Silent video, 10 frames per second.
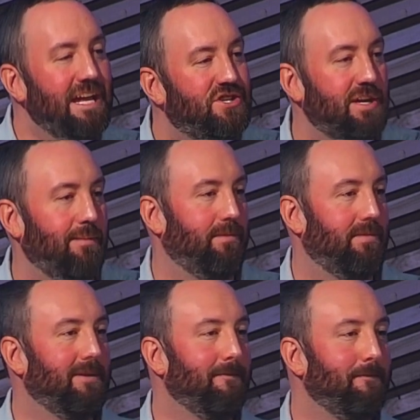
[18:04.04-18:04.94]

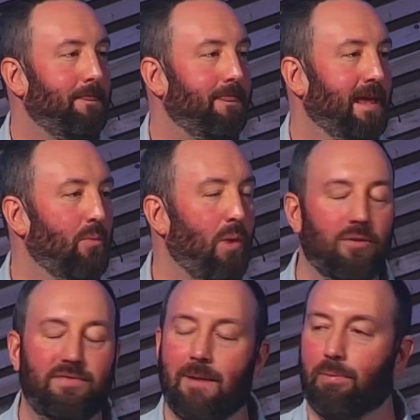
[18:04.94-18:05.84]
Egypt. And what
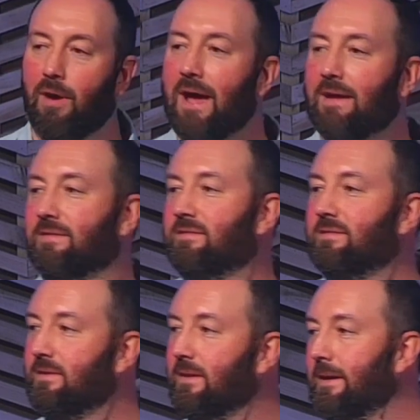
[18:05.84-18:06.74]
was that
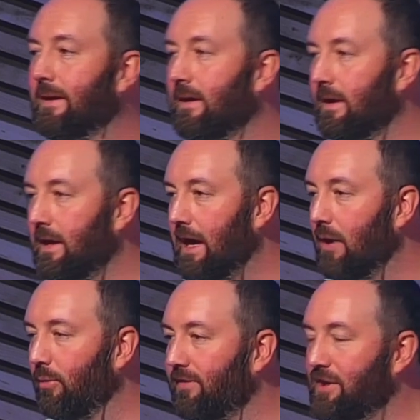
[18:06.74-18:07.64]
price?
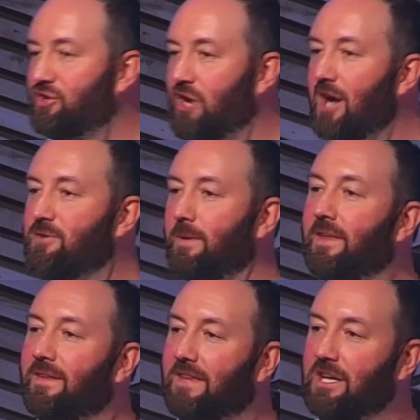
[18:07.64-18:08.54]
It was the
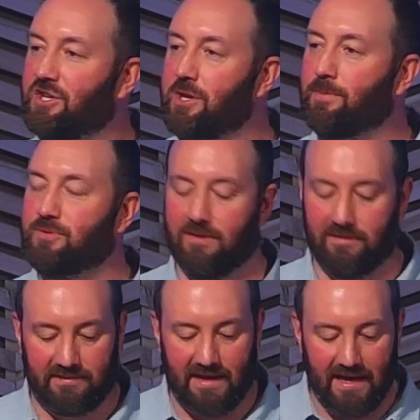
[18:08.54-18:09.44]
judgment that the
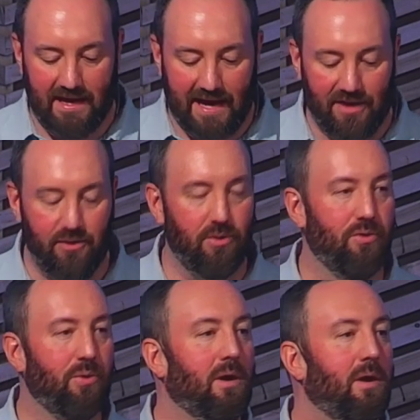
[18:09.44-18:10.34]
Egyptians had to
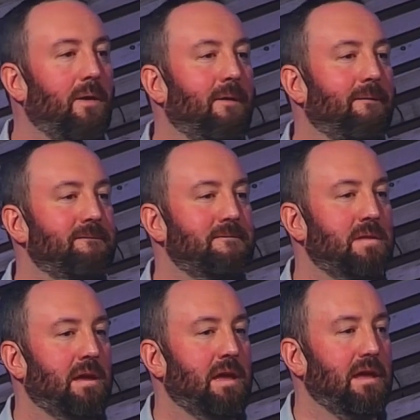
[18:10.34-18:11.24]
endure.
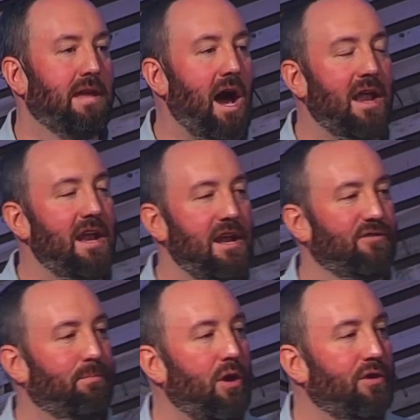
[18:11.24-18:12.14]
God in
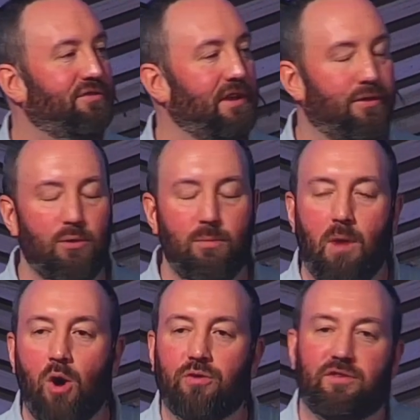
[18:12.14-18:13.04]
his mercy through
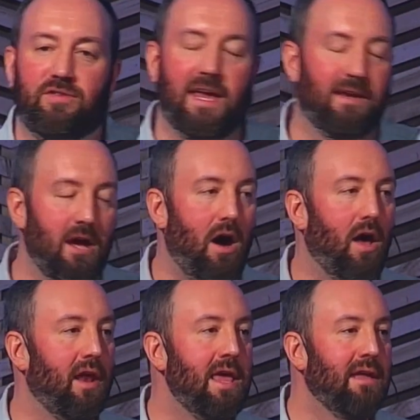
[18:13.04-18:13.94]
Moses had
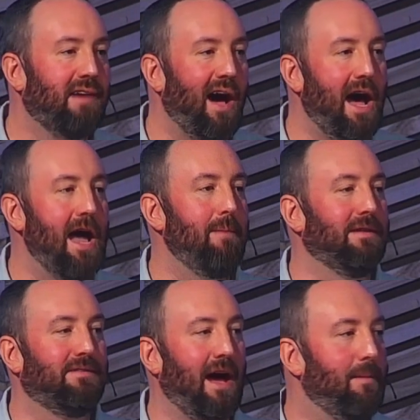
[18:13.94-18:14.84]
gone time
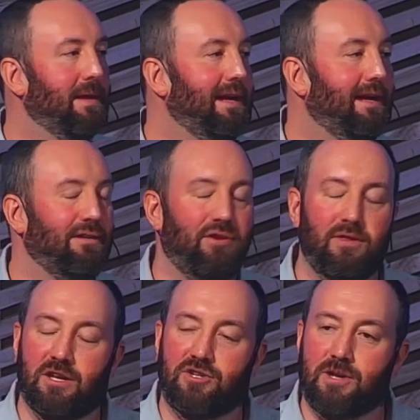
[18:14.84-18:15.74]
and time again to
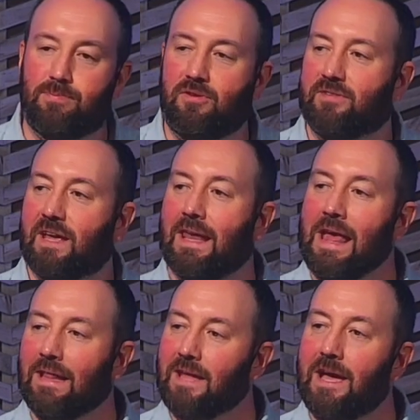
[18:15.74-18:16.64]
the Egyptians saying,
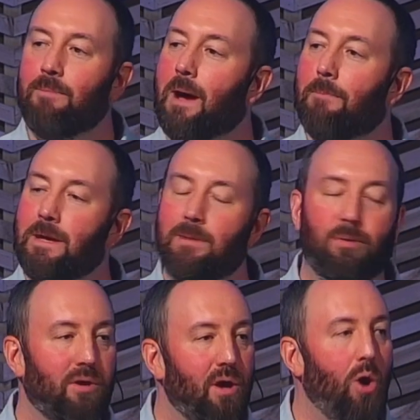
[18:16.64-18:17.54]
let my
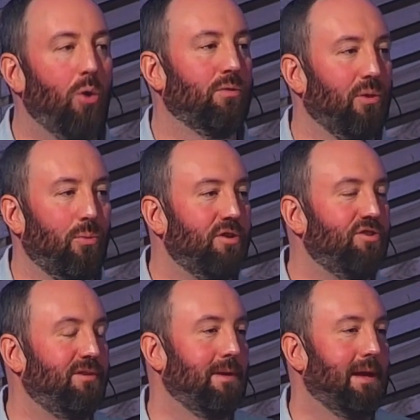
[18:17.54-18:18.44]
people go to
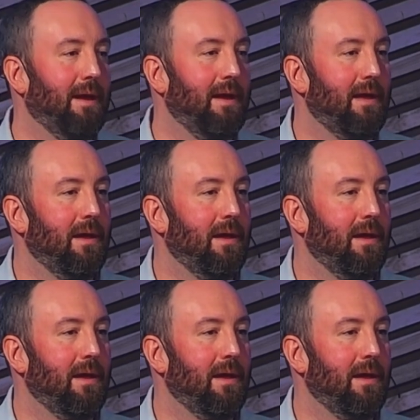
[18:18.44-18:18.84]
worship me.